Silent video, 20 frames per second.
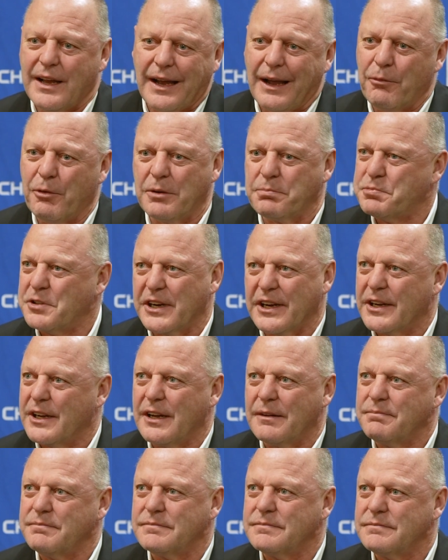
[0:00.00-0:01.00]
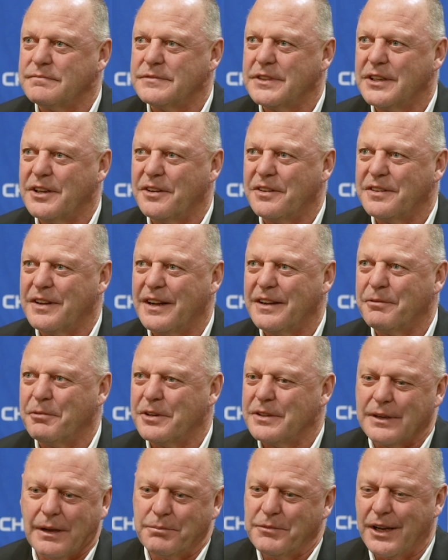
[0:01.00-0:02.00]
I wouldn't bring it up. You know, I
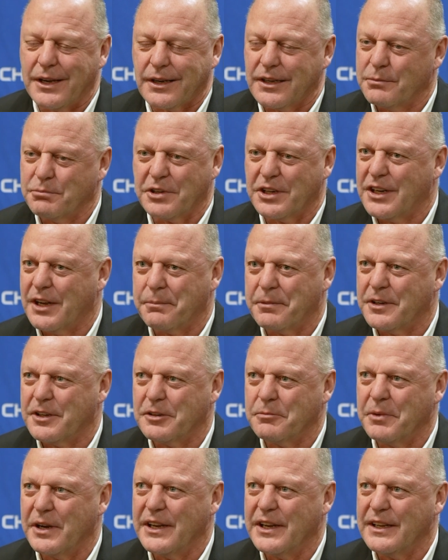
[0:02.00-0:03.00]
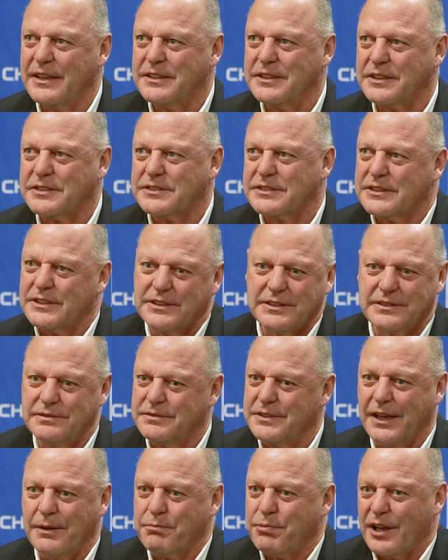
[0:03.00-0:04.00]
wouldn't, I'm not going to bring it up in our meeting. Just
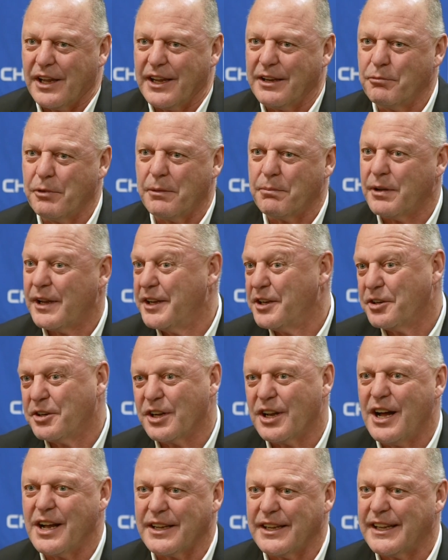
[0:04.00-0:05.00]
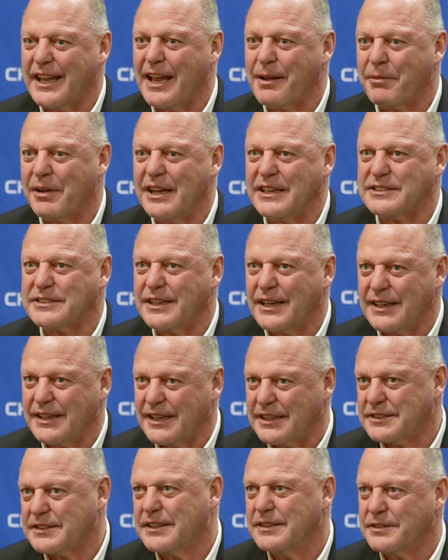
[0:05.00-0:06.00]
keep playing. We played a good hockey game last night.
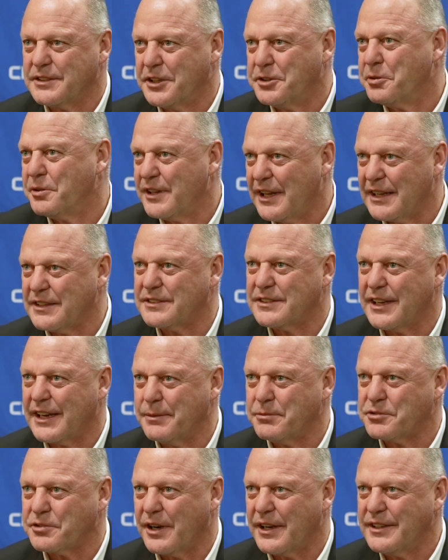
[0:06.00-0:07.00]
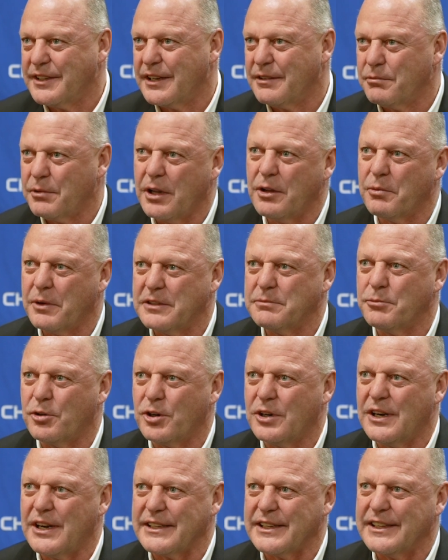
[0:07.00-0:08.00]
Let's continue that same trend, and we'll win
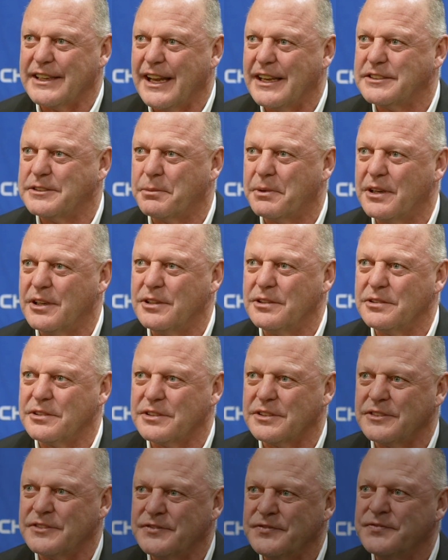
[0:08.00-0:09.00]
more hockey games than we lose.